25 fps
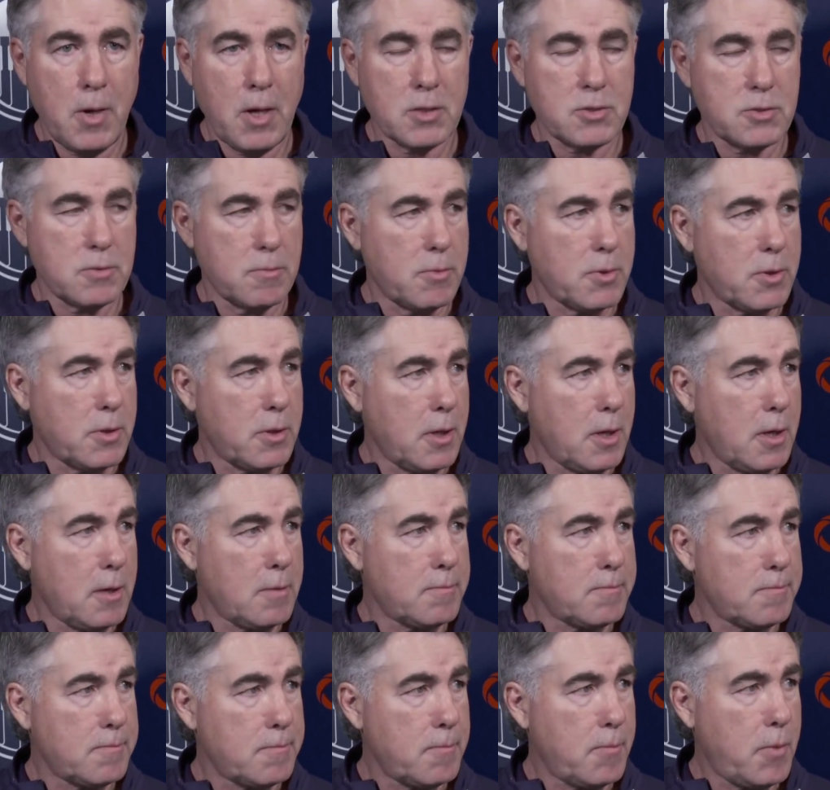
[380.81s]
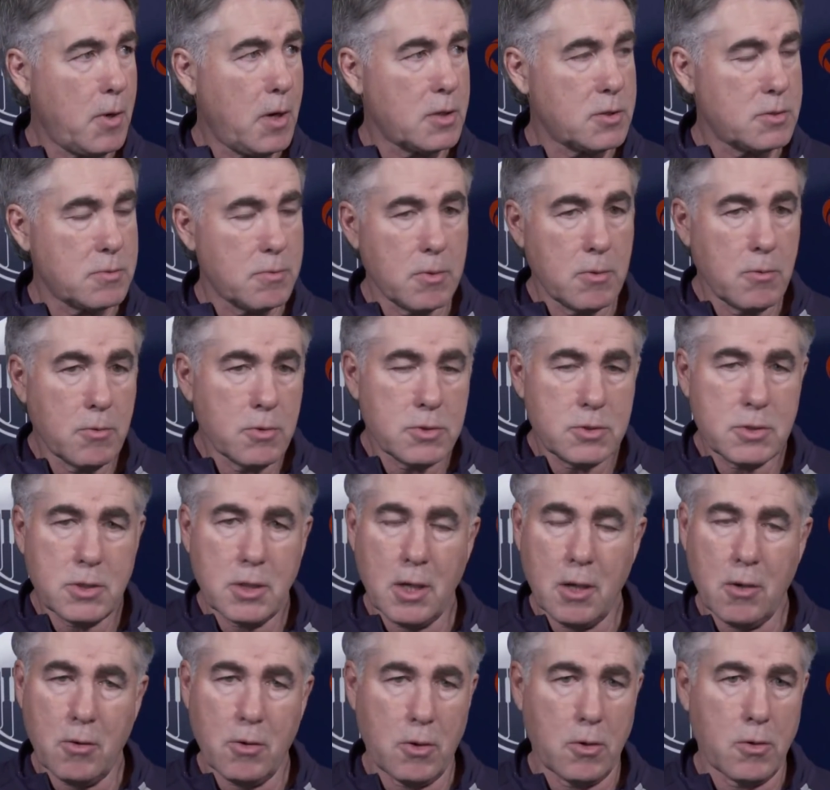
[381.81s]
Possibly, yeah. Possibly. We'll
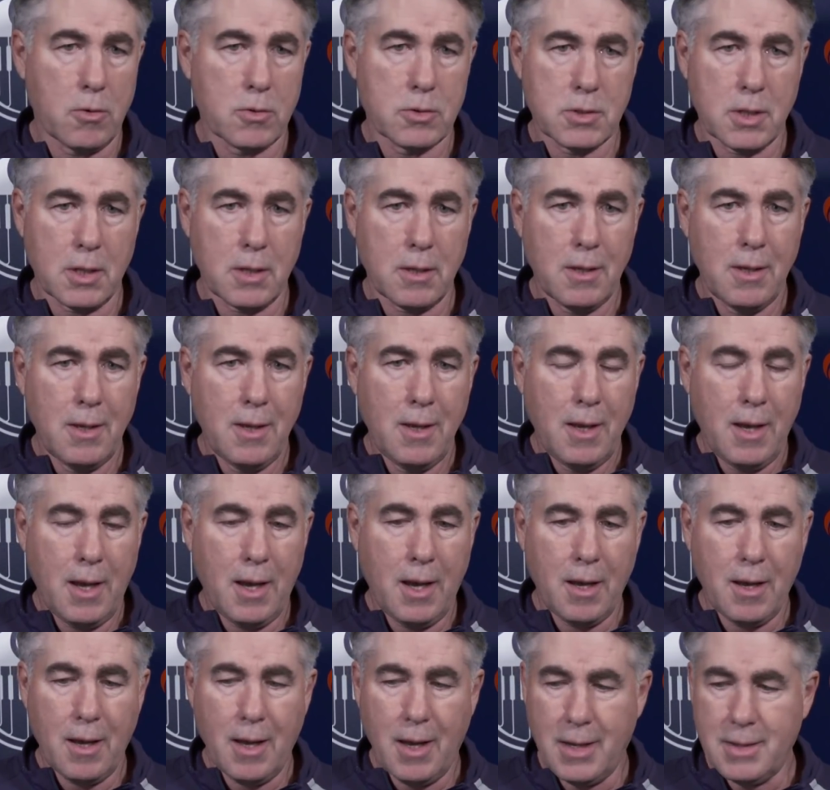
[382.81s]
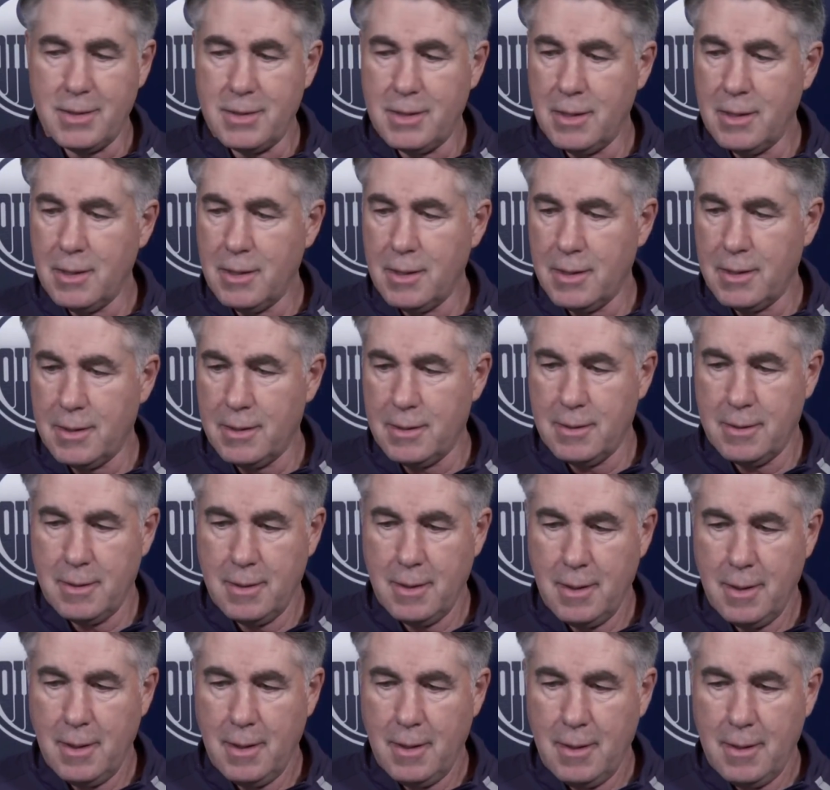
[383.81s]
see how it goes. Like, ideally...
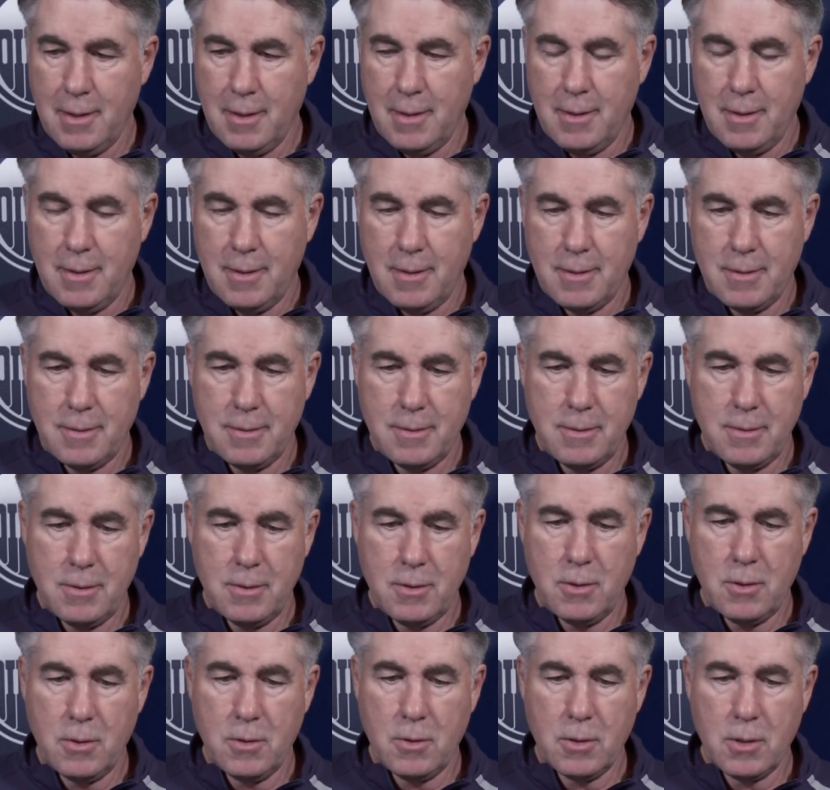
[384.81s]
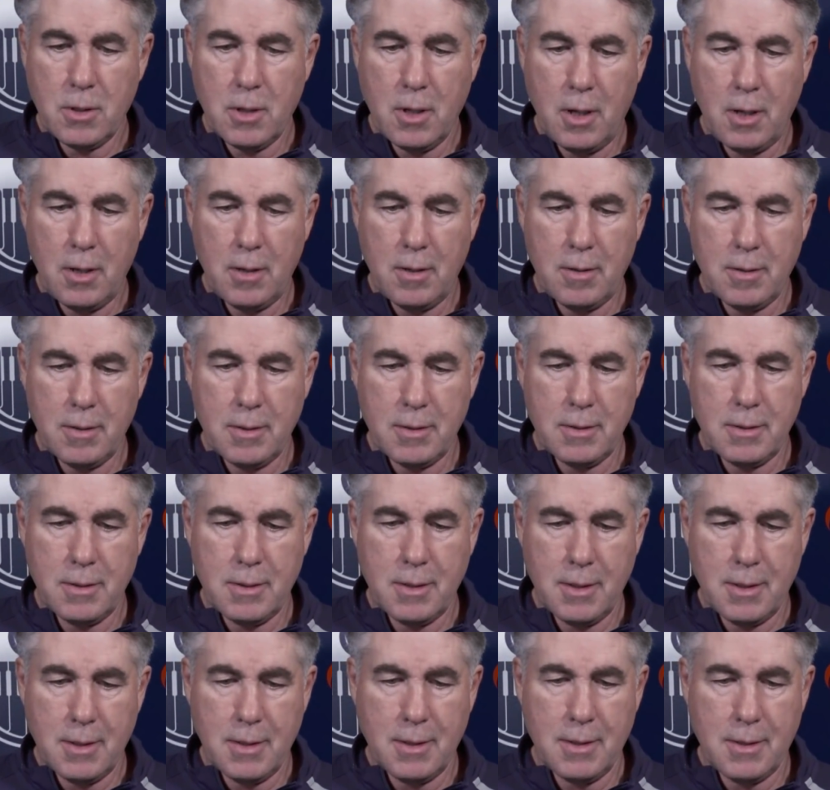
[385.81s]
You know, Connor
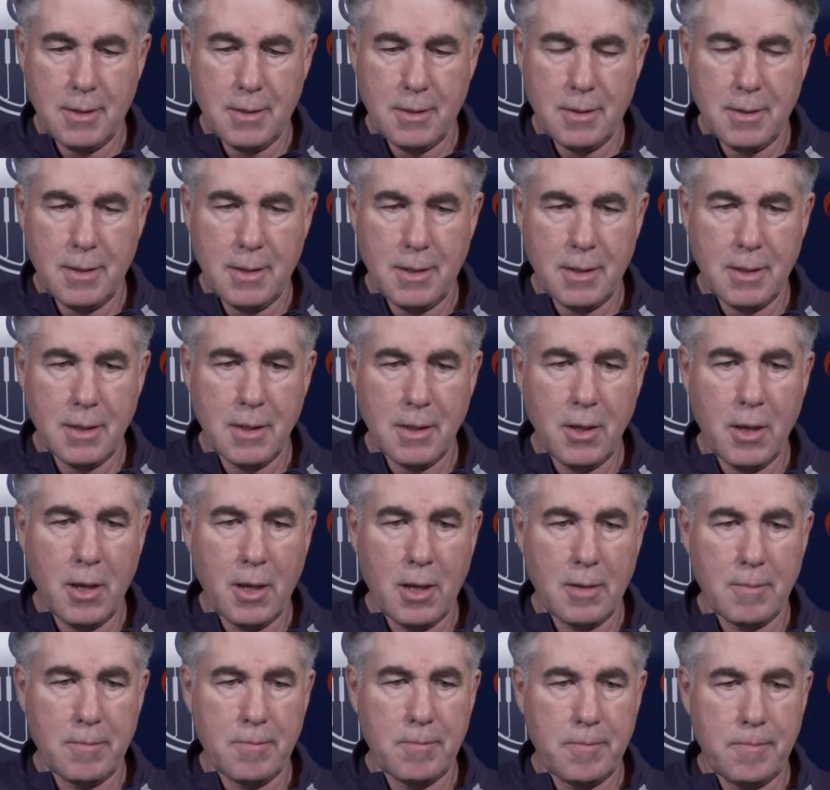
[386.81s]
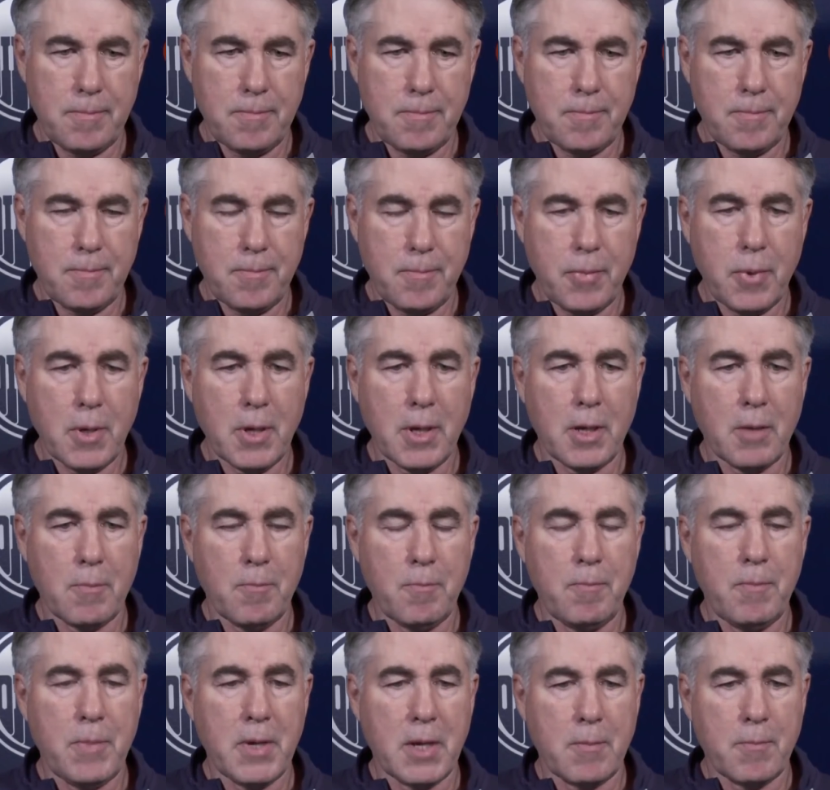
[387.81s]
and Leon play a
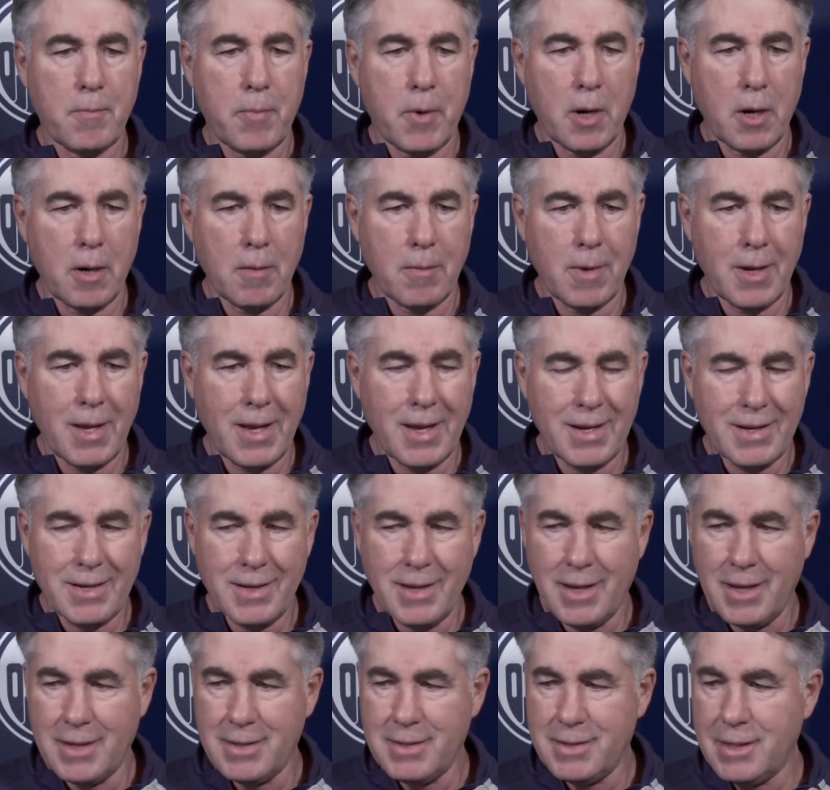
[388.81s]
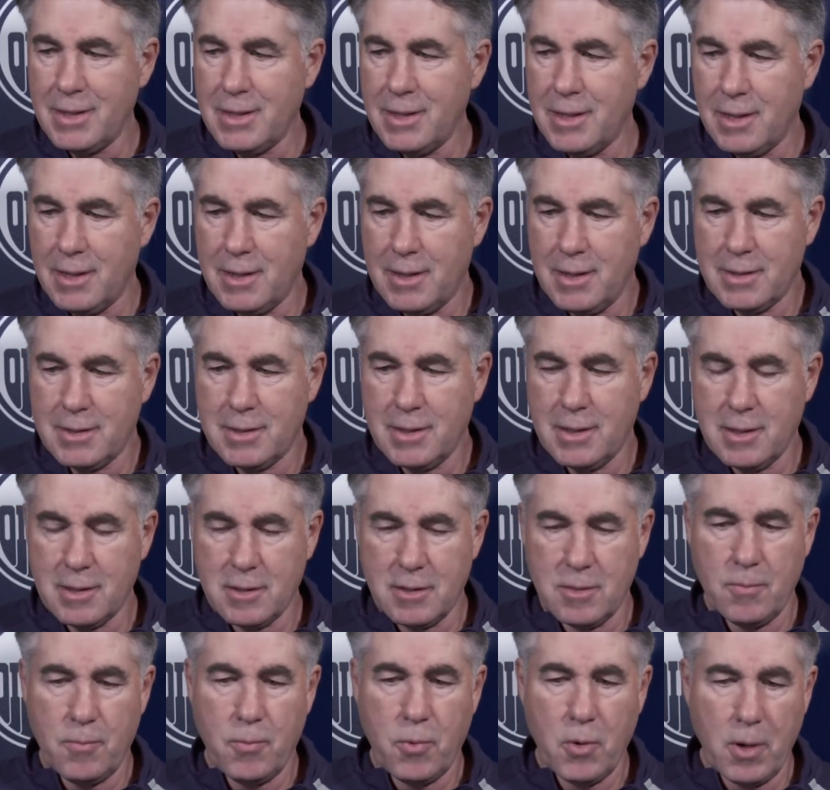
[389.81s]
big part of it. Ideally, I'd like to get
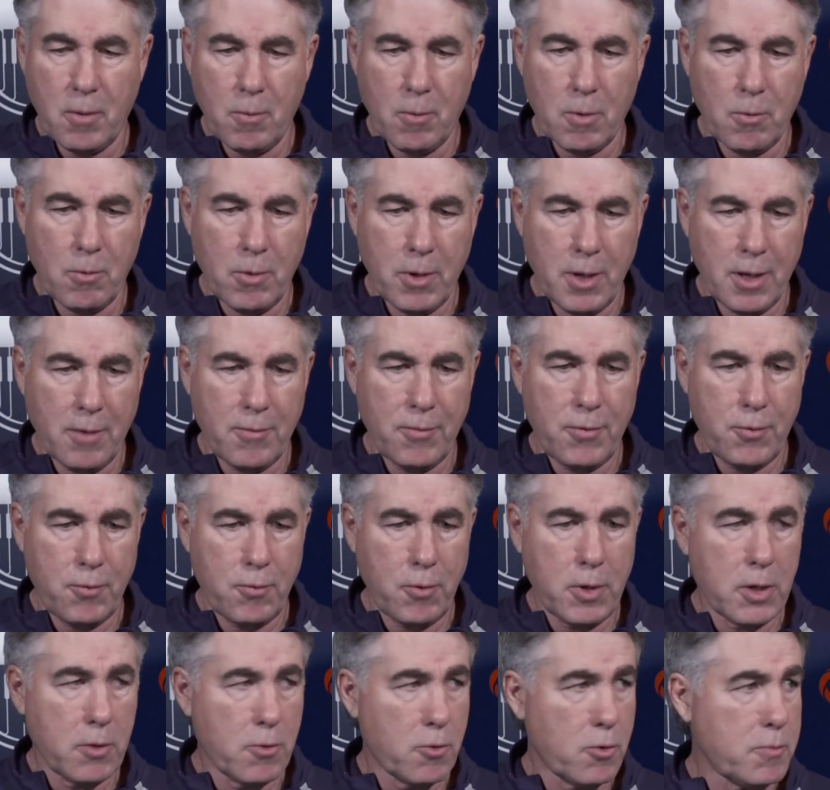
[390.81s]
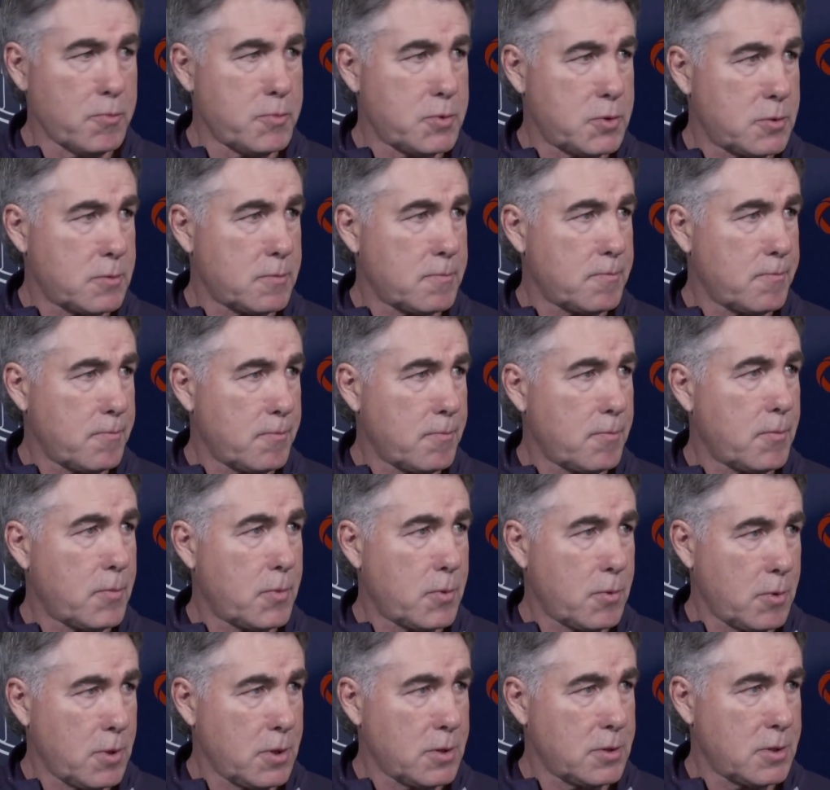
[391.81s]
to the point where we have three groups,
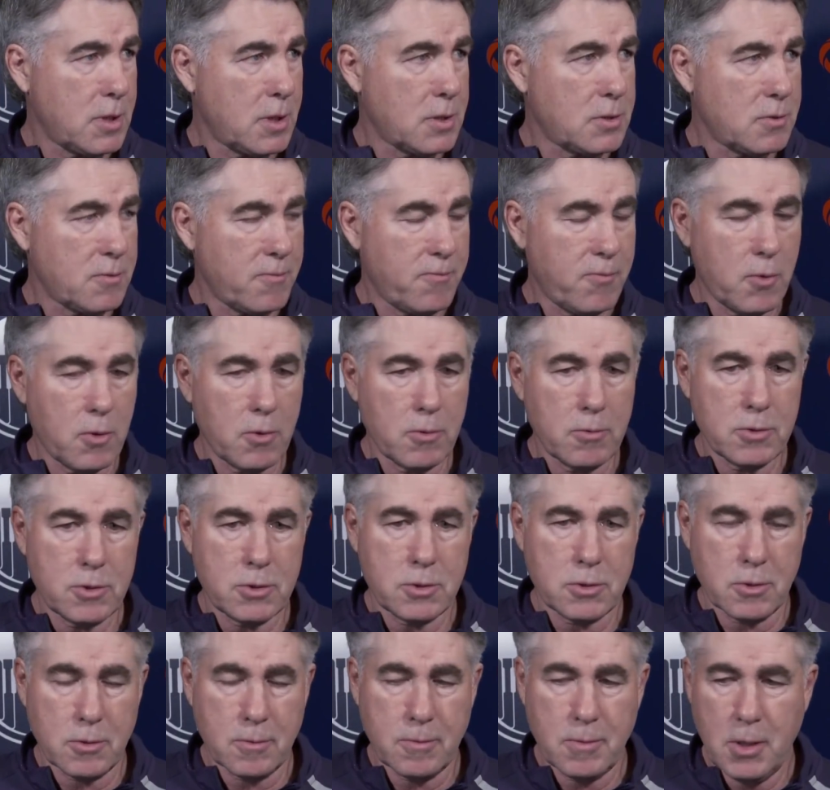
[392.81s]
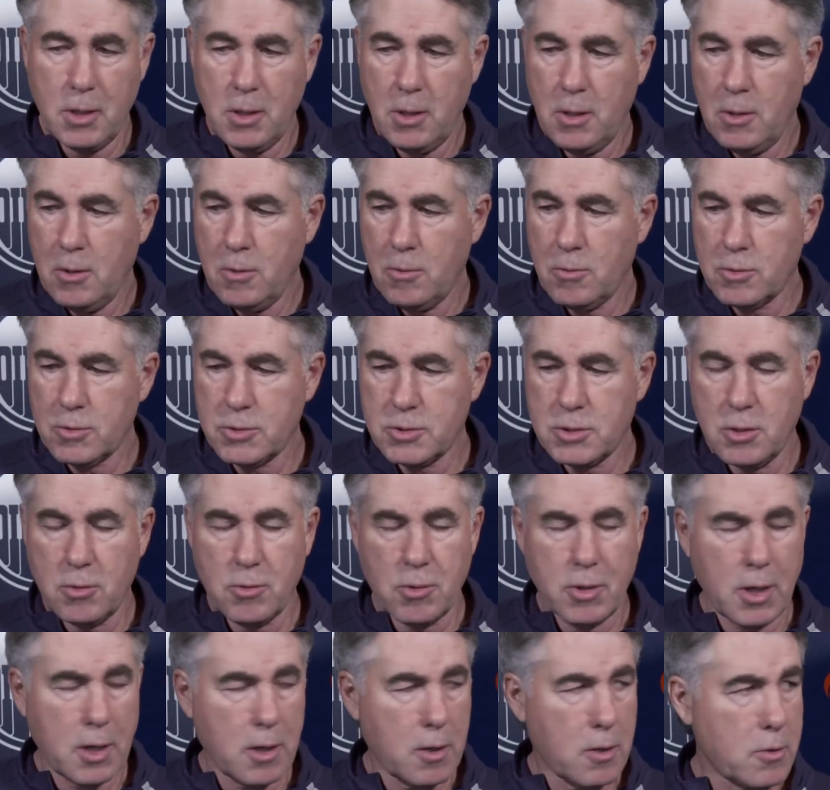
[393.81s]
three sets of forwards, so we'll see
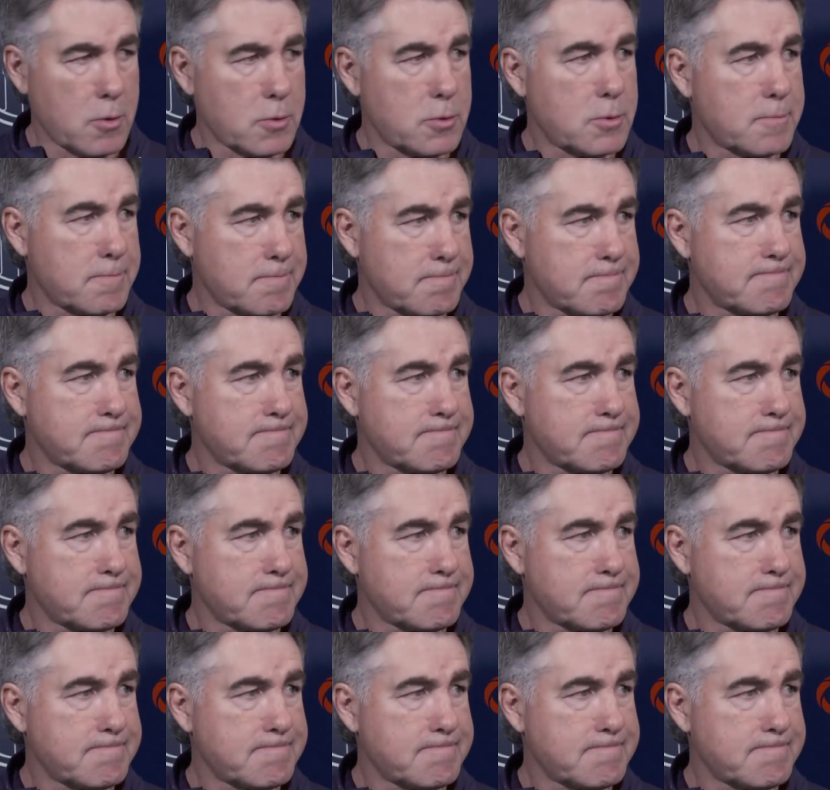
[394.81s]
where that goes.